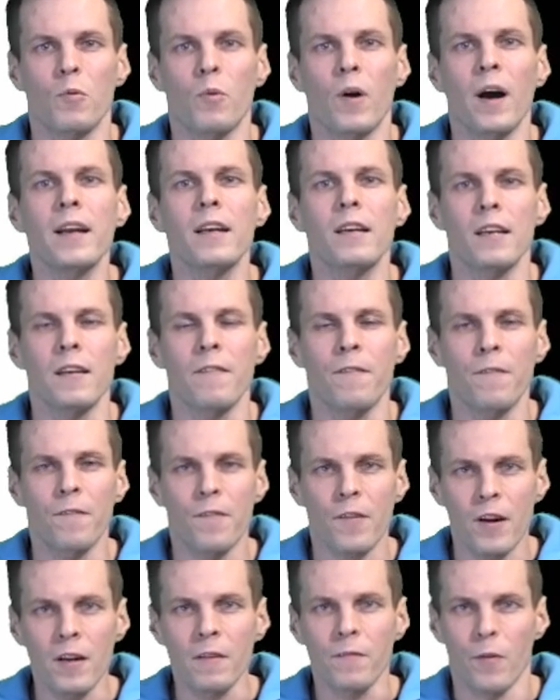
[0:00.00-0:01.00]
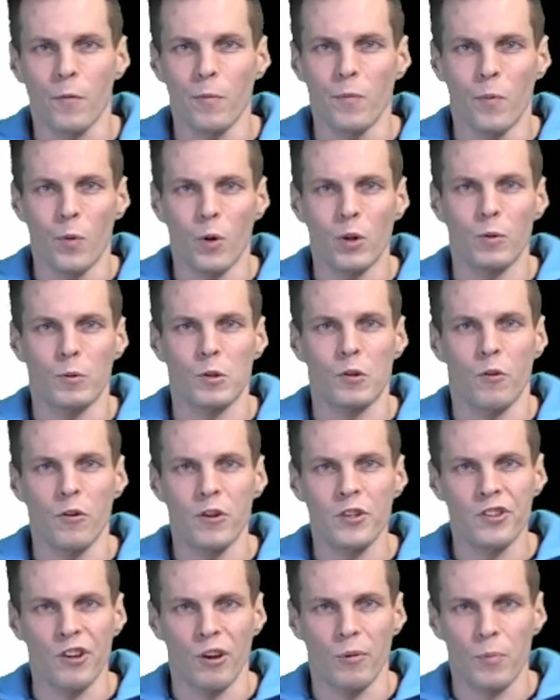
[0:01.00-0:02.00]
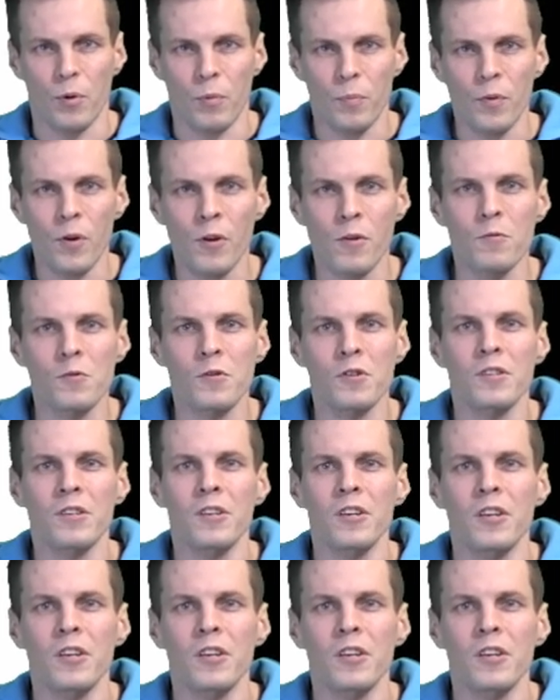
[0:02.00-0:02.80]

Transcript: quite different from what was originally proposed,